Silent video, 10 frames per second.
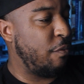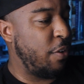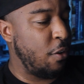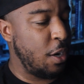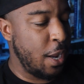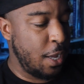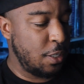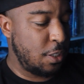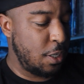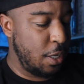very
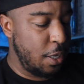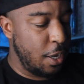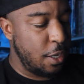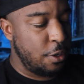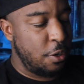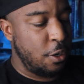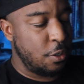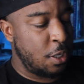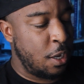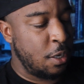nice. Under your
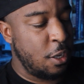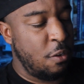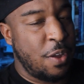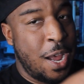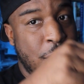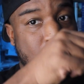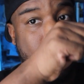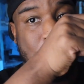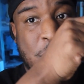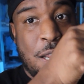tongue, you've got the
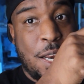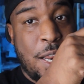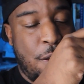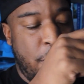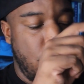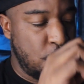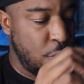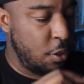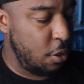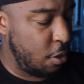upside down Air
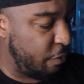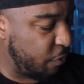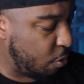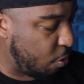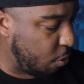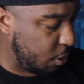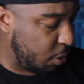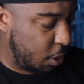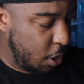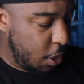Jordan, of
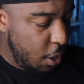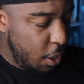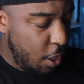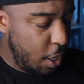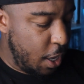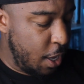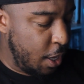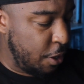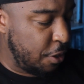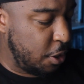course.
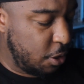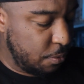And